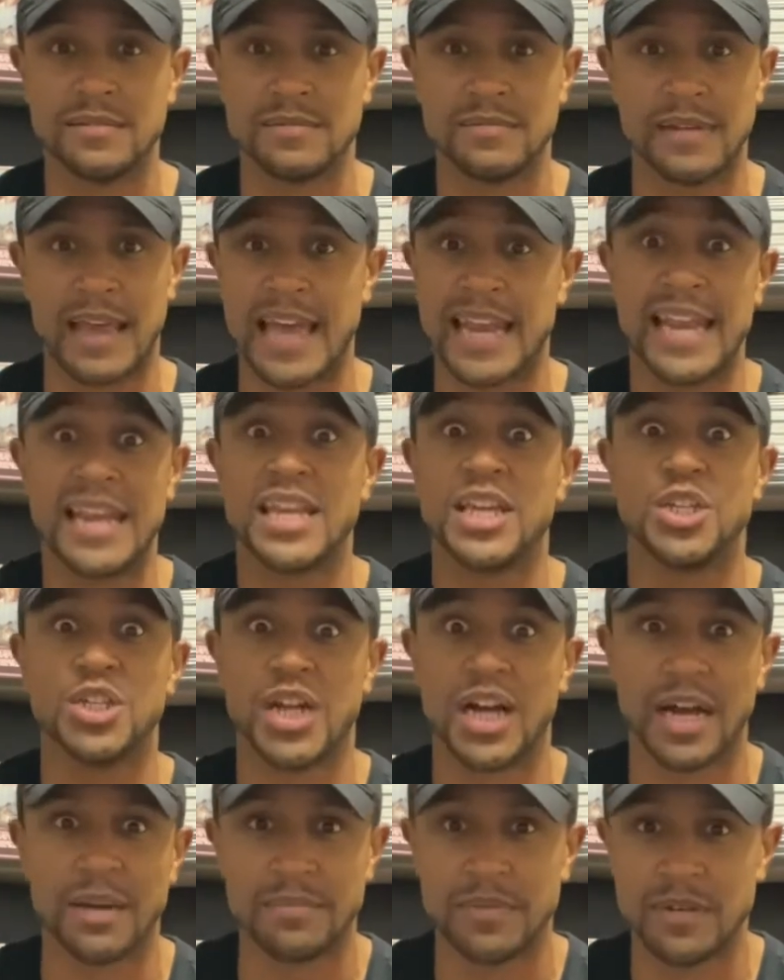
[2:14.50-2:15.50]
at any
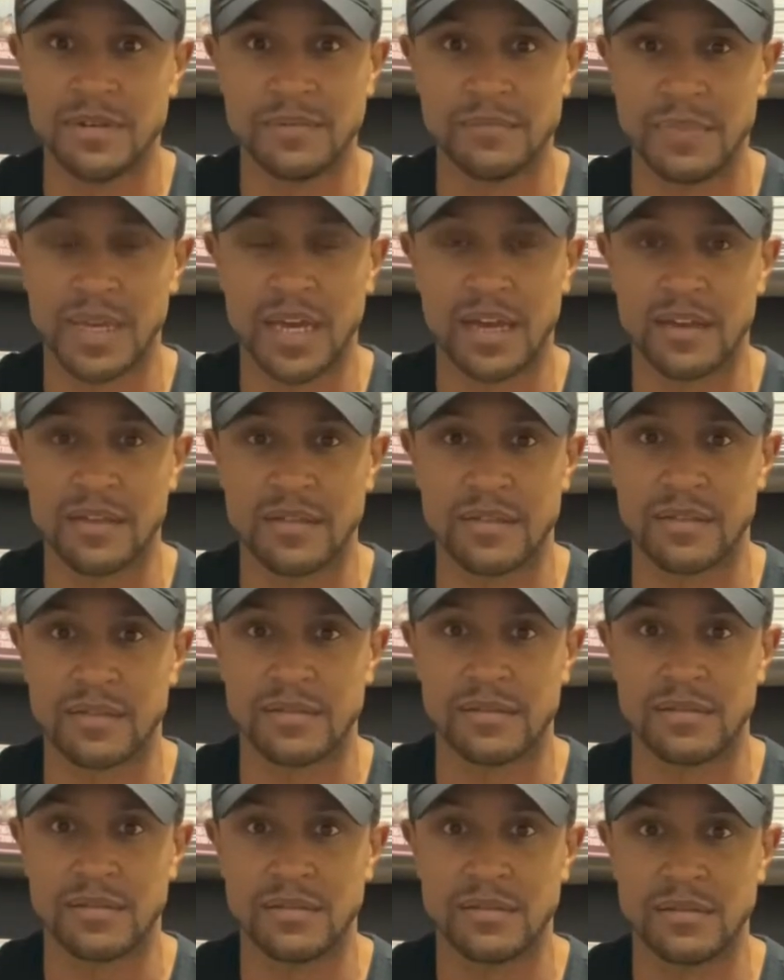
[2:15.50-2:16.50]
job, because
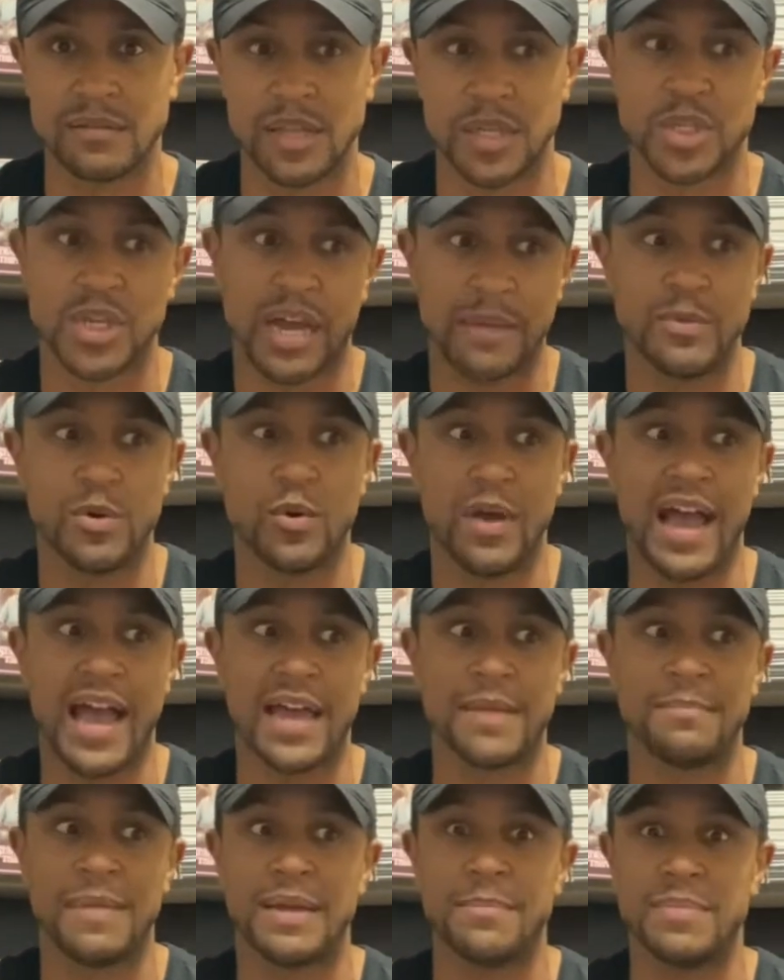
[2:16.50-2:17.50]
the job you
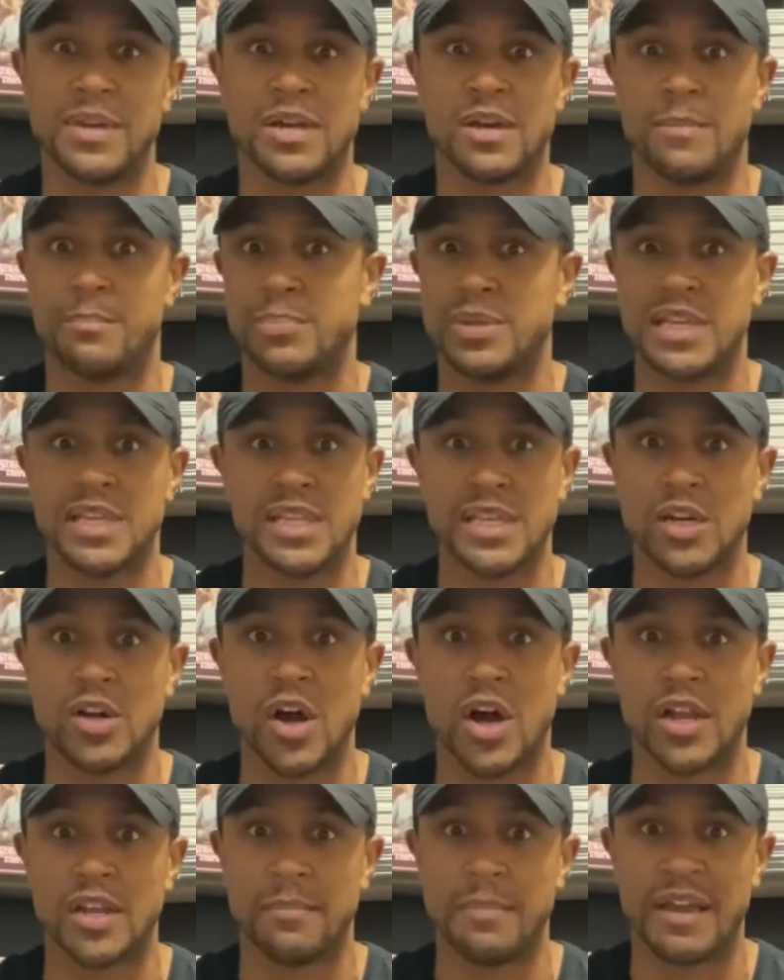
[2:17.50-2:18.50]
had might be completely
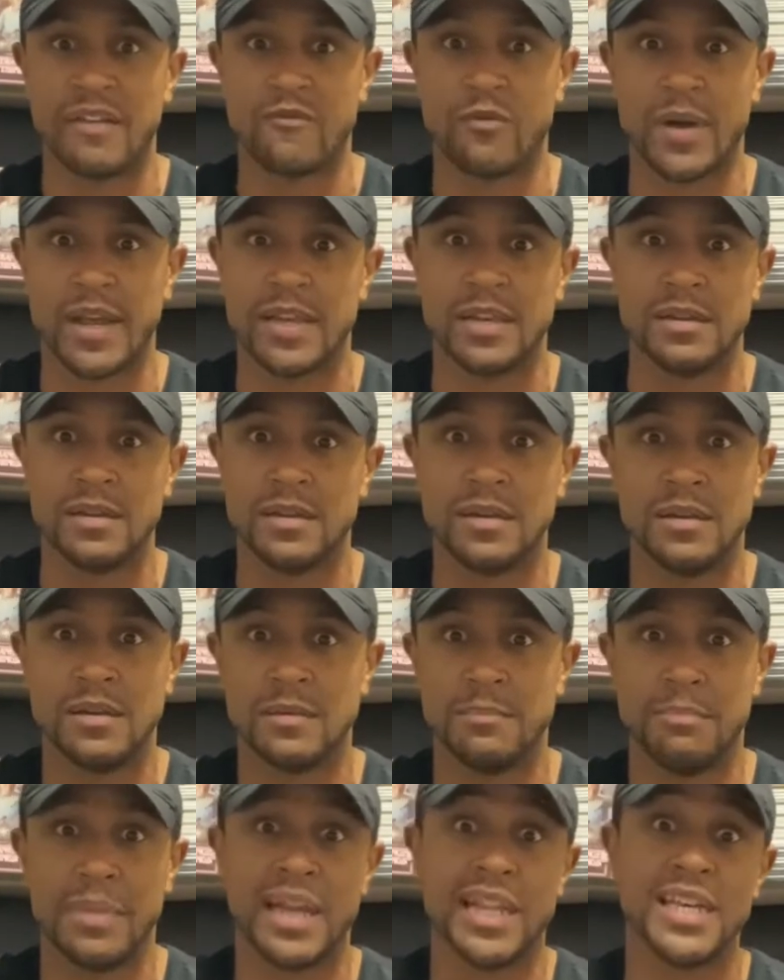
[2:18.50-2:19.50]
gone. It may have went
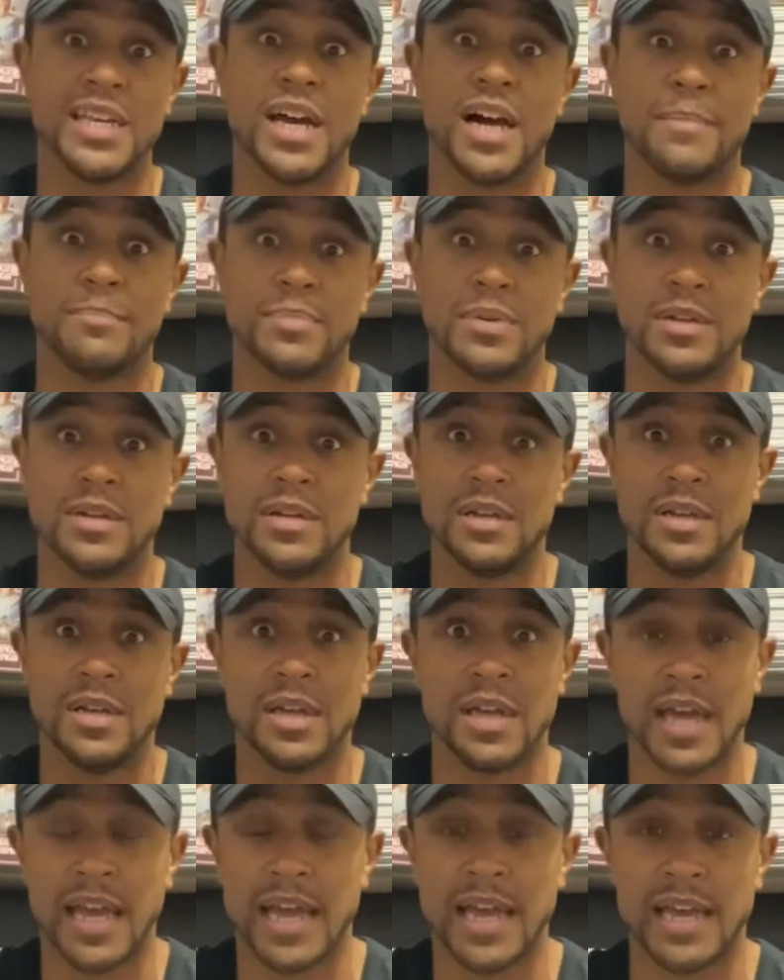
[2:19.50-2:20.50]
belly up
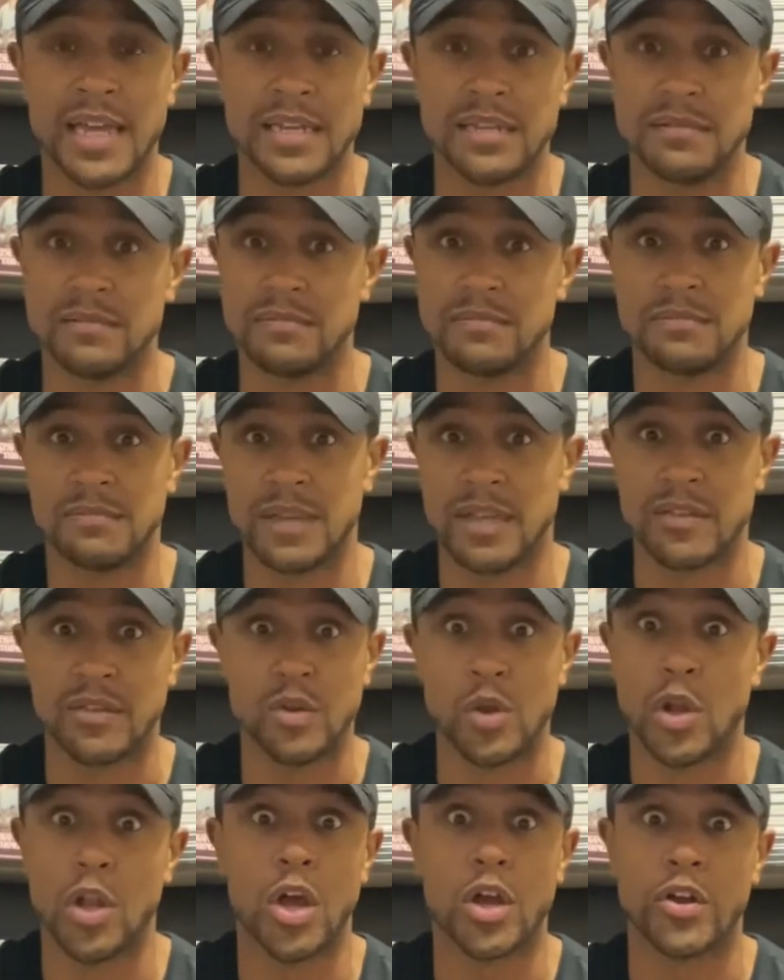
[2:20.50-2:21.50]
and it's
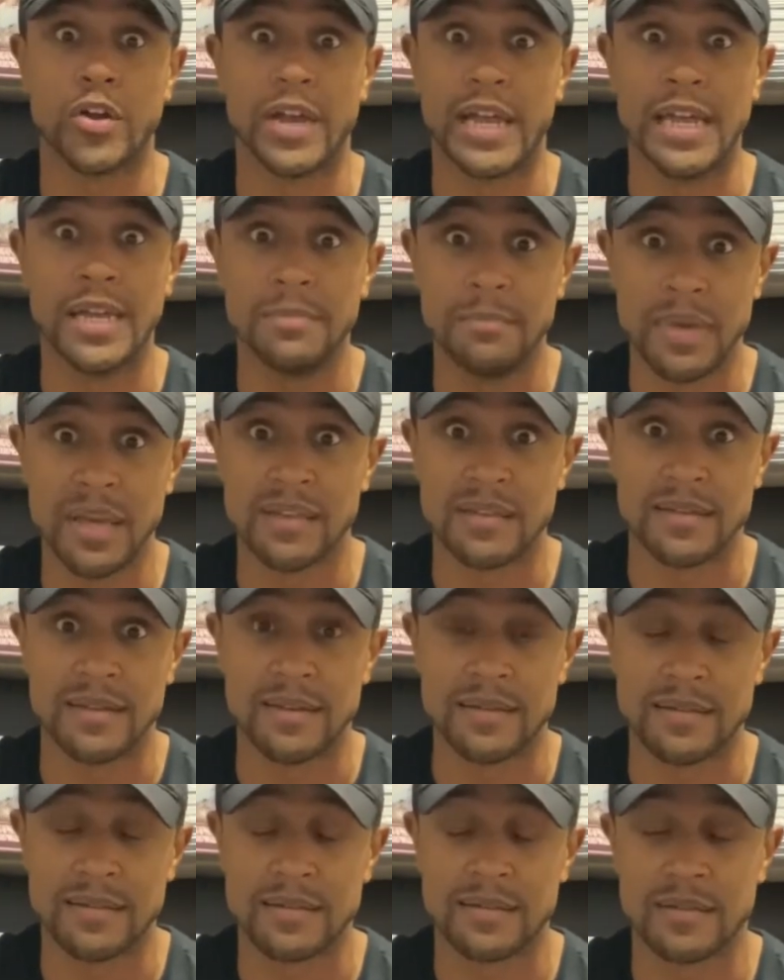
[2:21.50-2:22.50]
no longer in
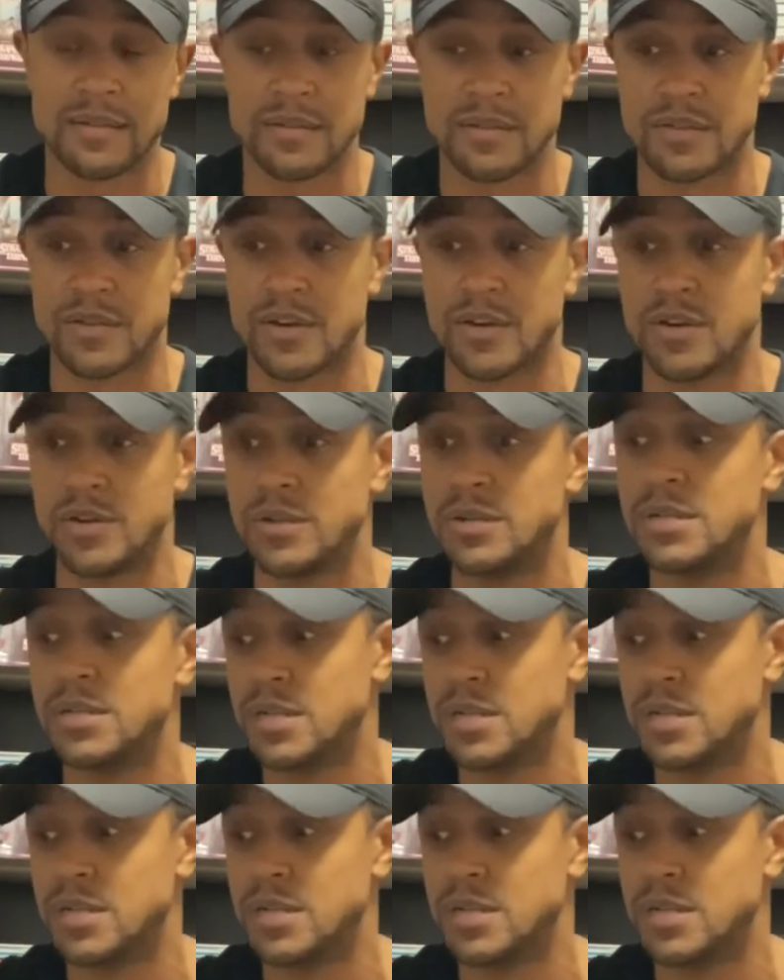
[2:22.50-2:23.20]
business. So